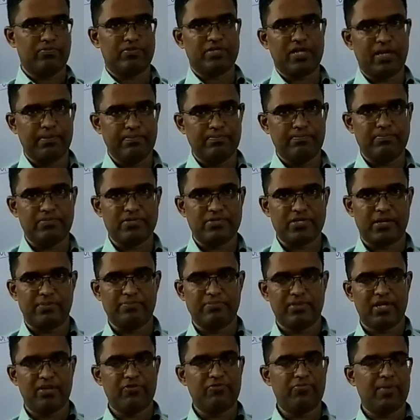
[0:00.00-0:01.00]

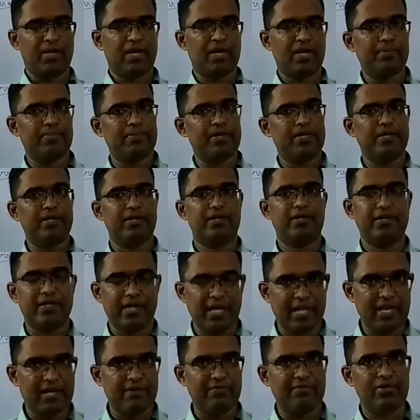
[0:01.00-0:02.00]
Some thief may come and
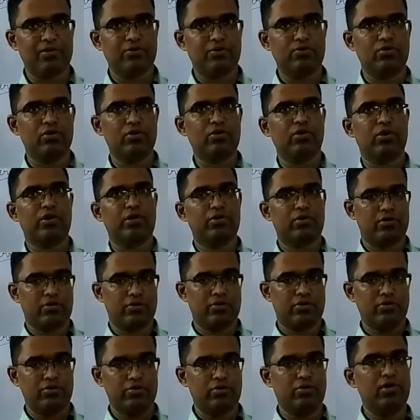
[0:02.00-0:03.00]
take away the gold coin
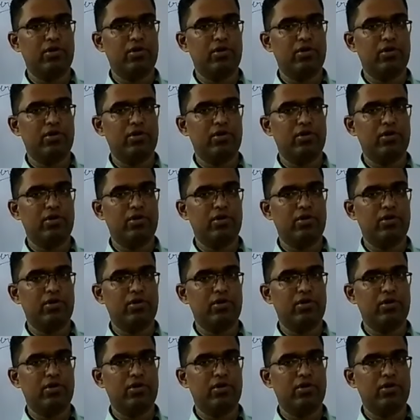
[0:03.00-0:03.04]
or